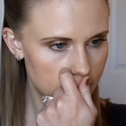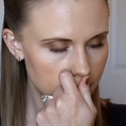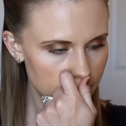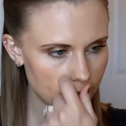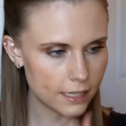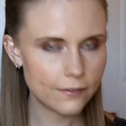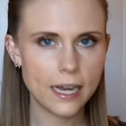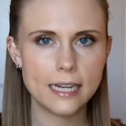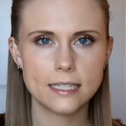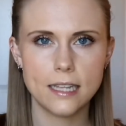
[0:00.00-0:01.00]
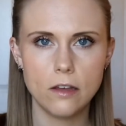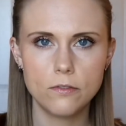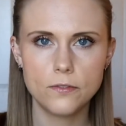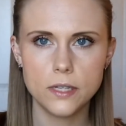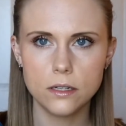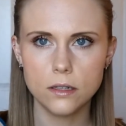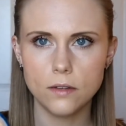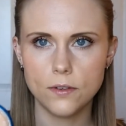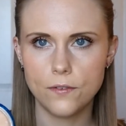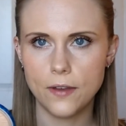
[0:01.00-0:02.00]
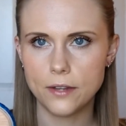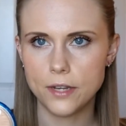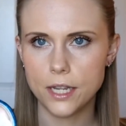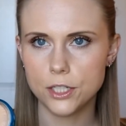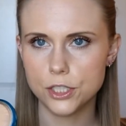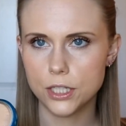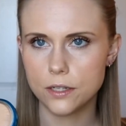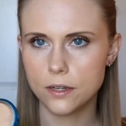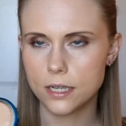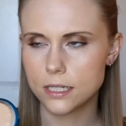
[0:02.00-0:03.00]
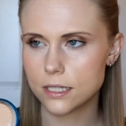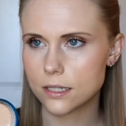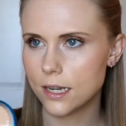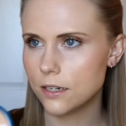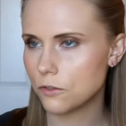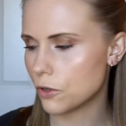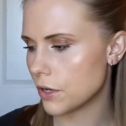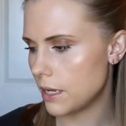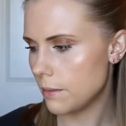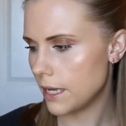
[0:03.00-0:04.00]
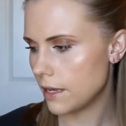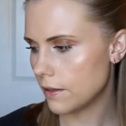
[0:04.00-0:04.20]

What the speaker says: kind of has that feel of a foundation because it's kind of creamy.